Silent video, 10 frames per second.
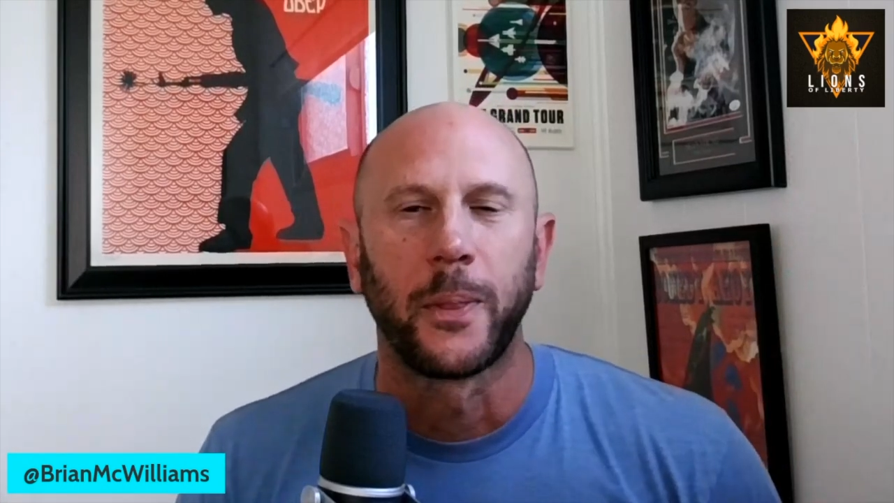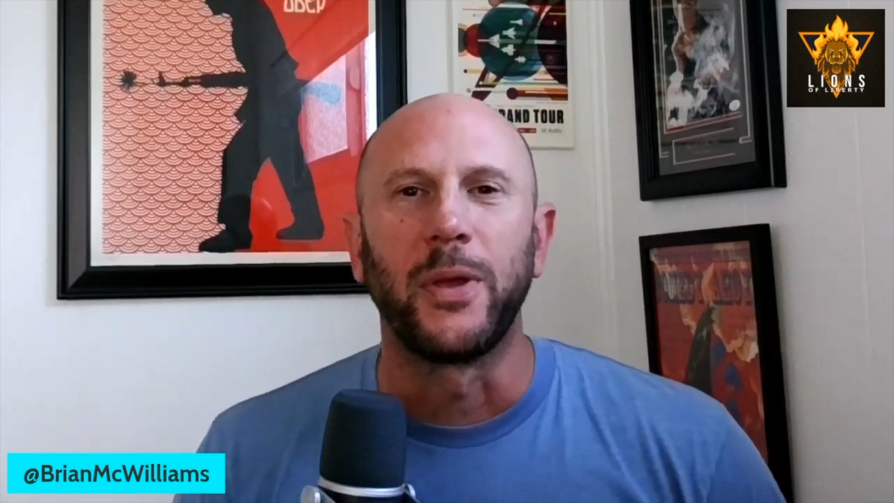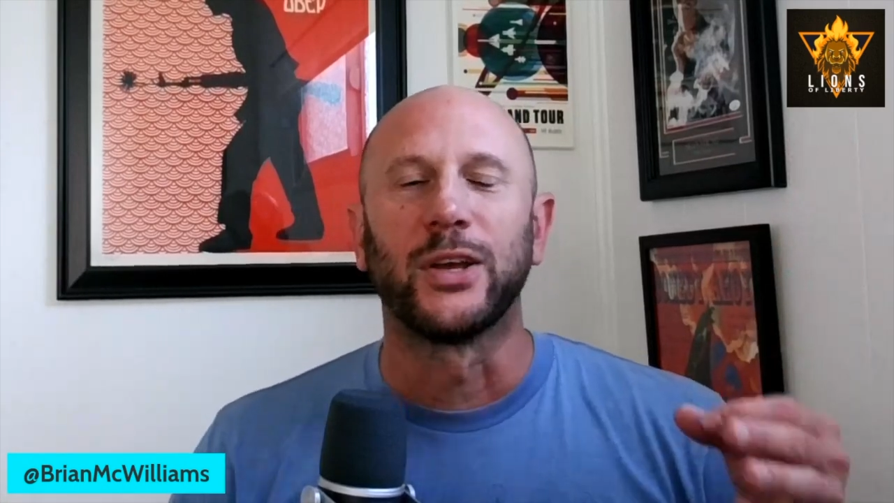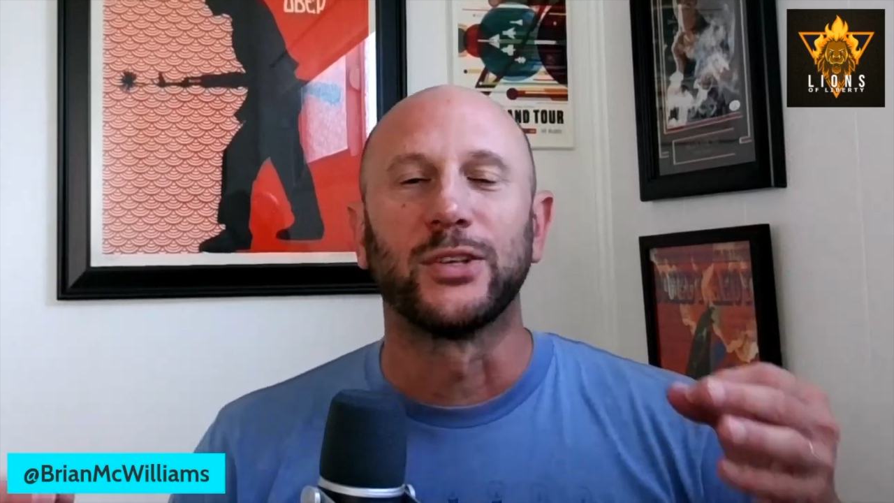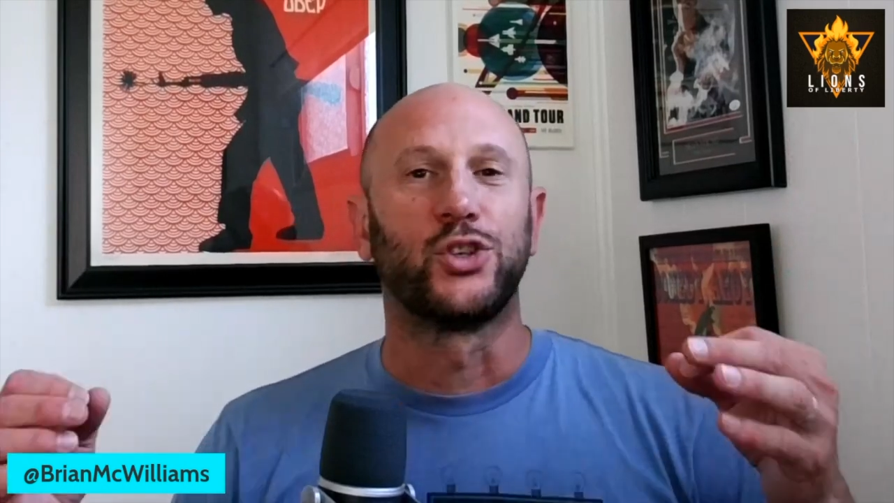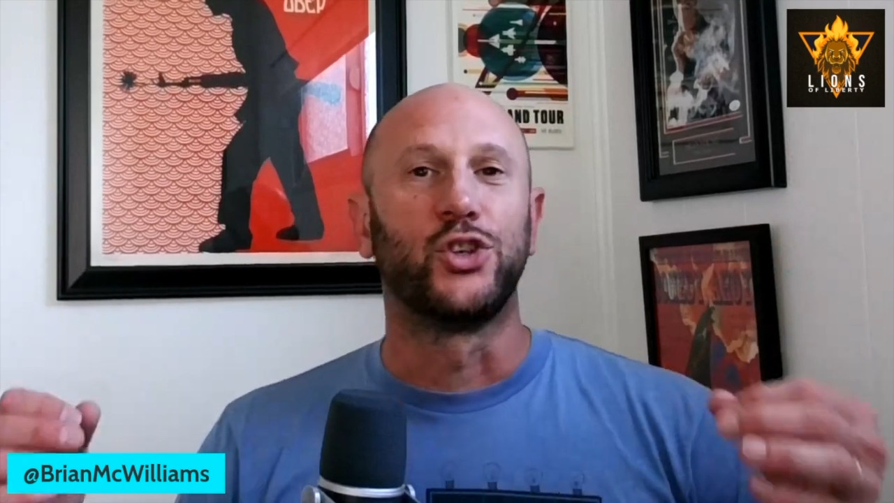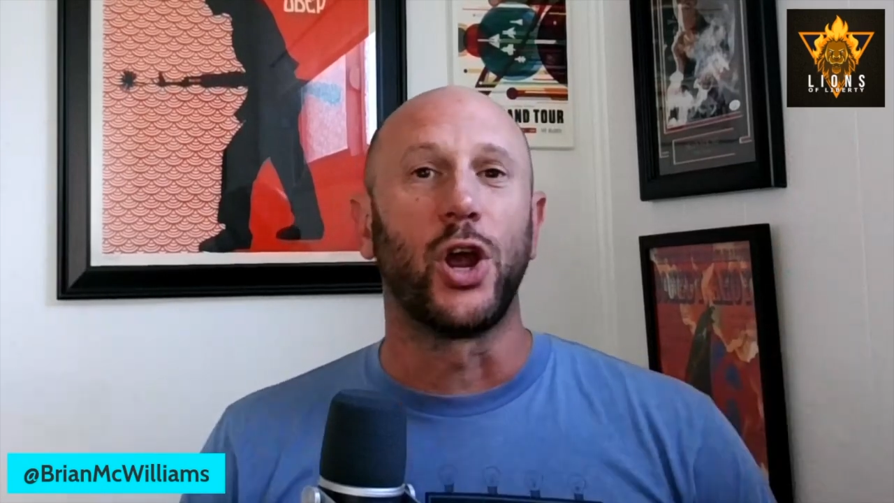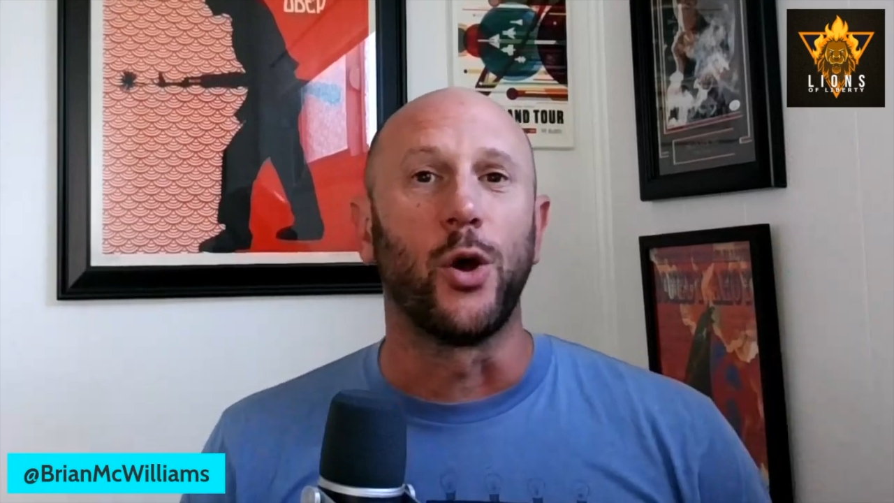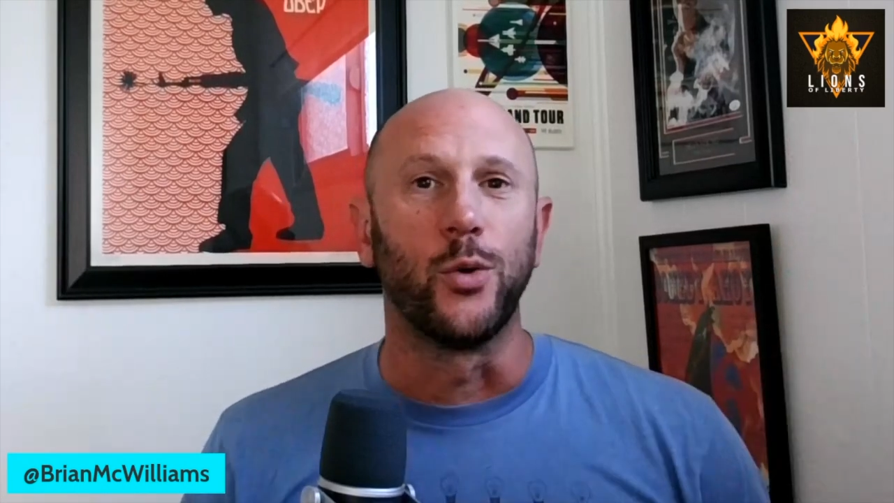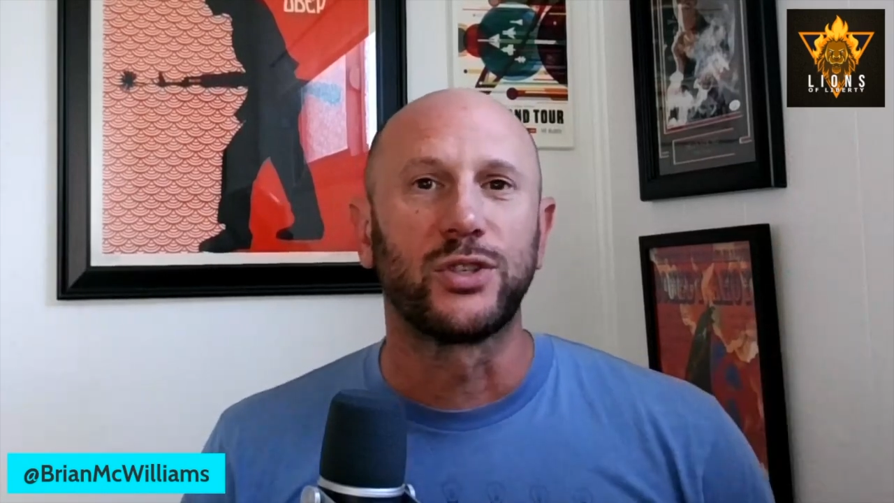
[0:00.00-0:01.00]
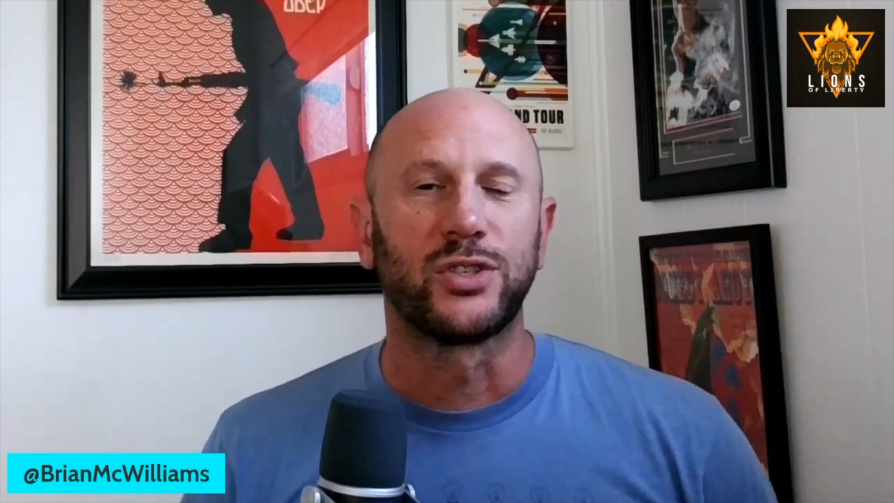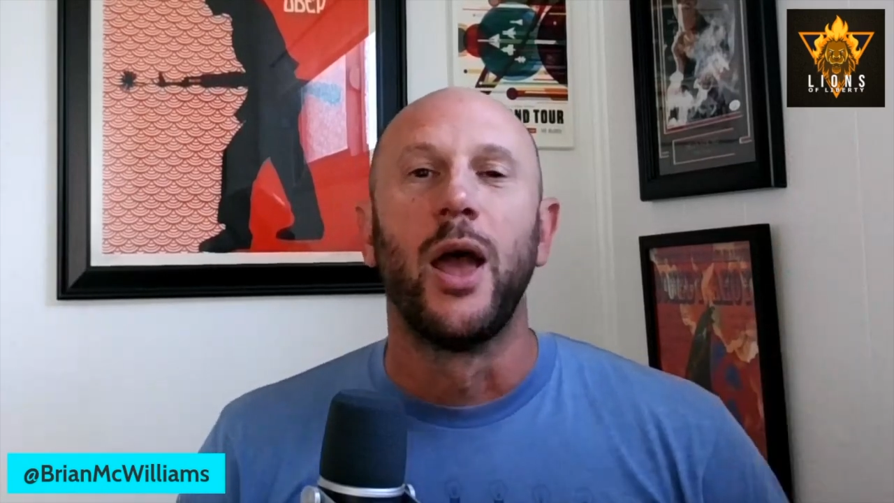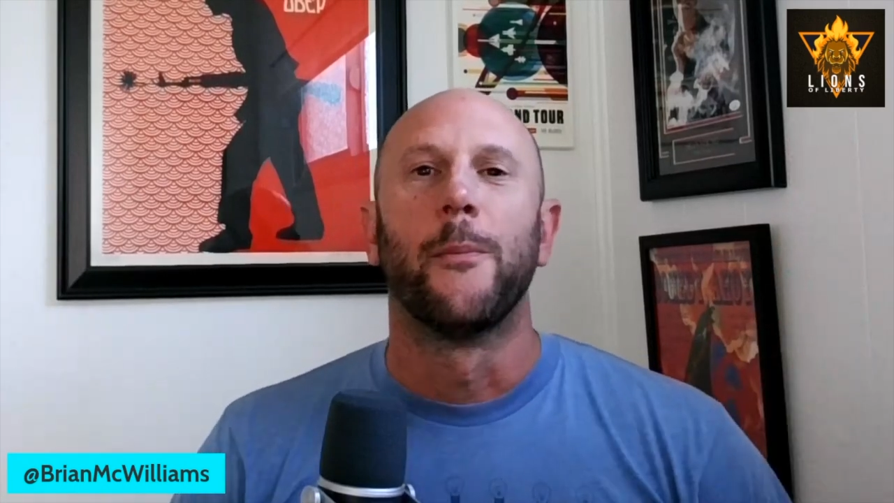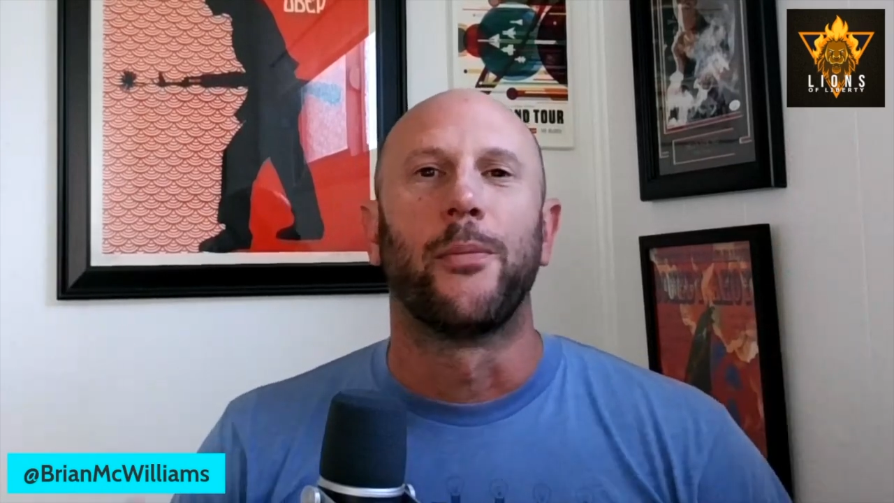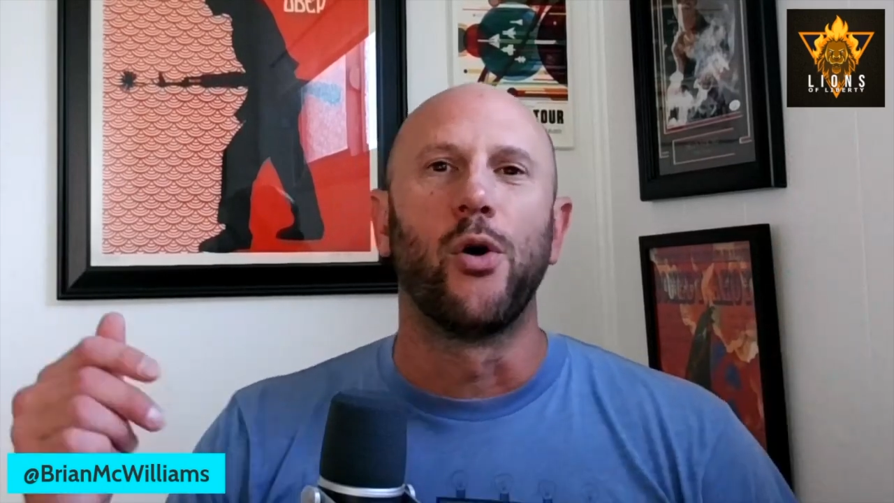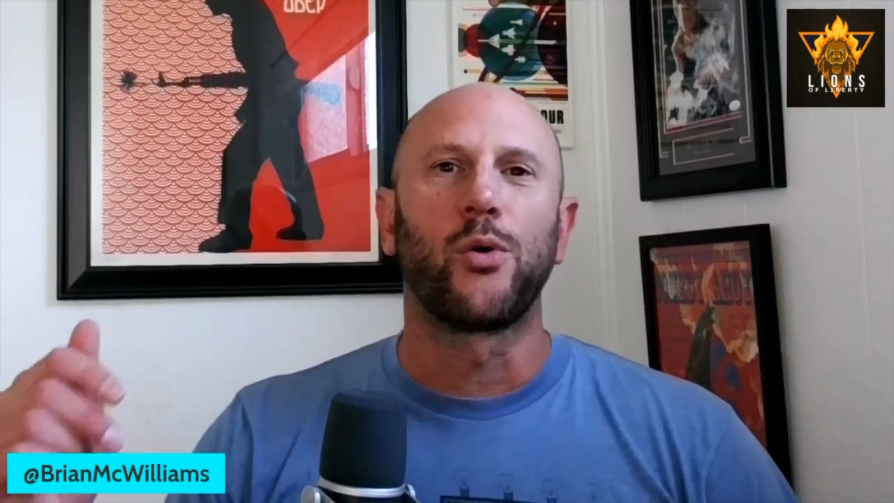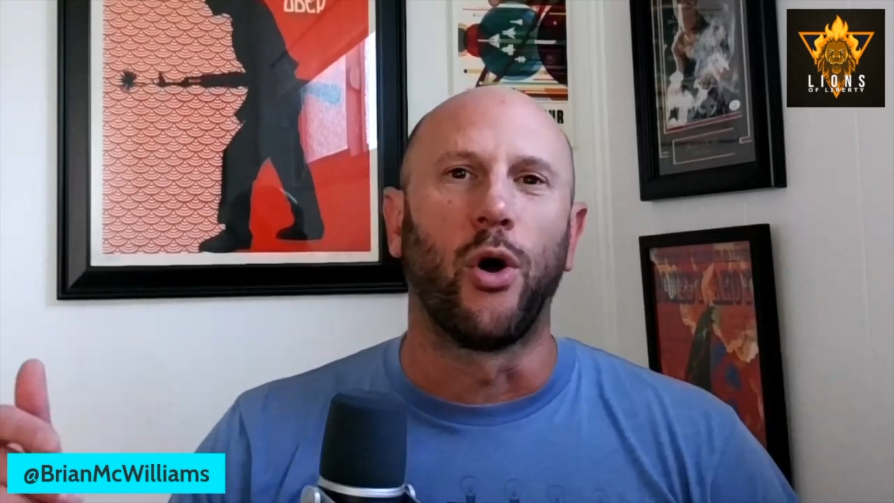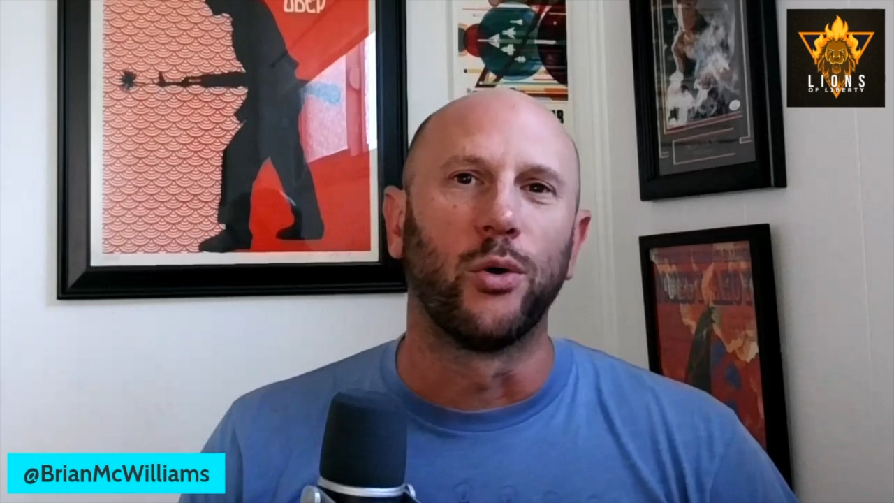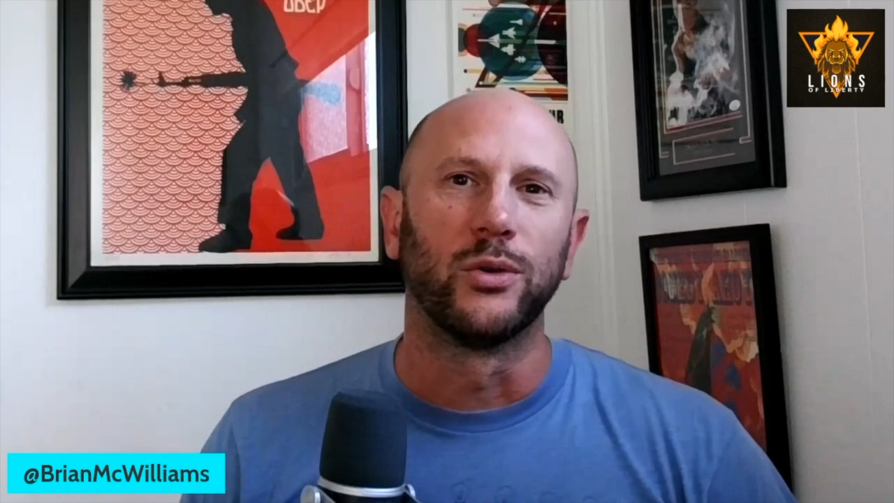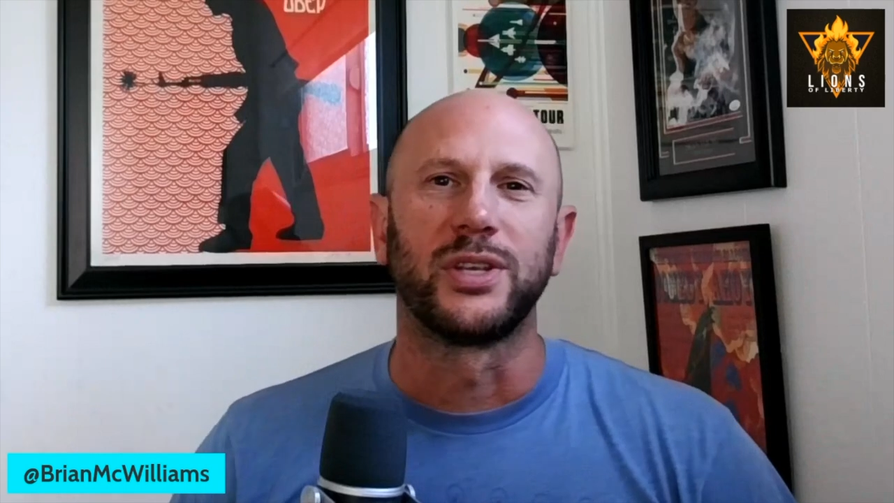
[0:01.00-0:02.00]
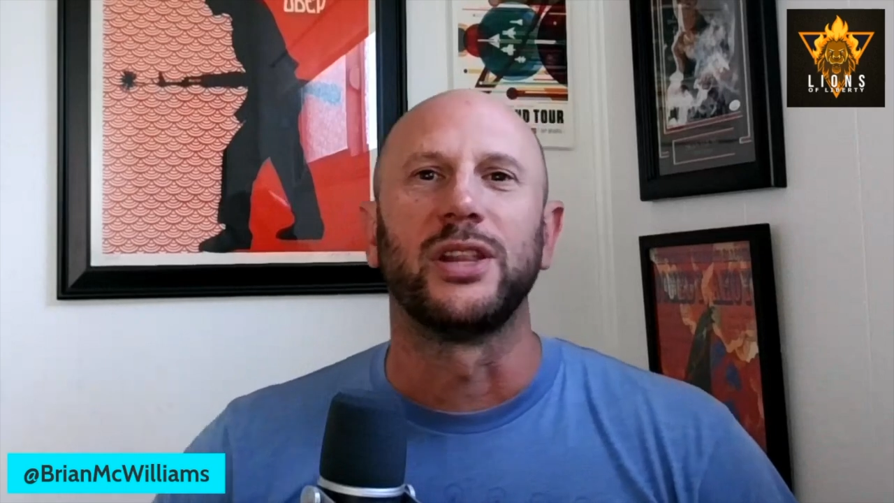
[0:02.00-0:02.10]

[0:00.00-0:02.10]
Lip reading: Because jokes poke holes